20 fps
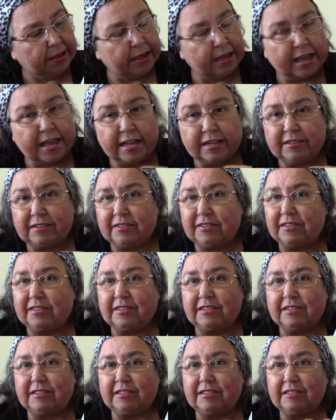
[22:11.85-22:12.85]

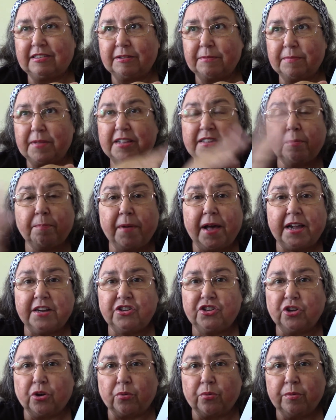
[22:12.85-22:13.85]
it's a
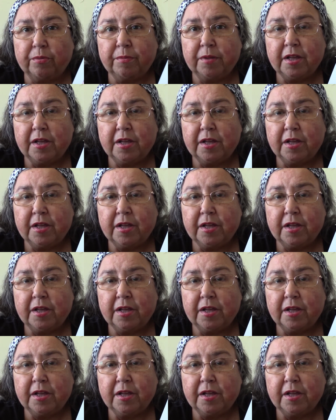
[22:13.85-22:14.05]
poncho.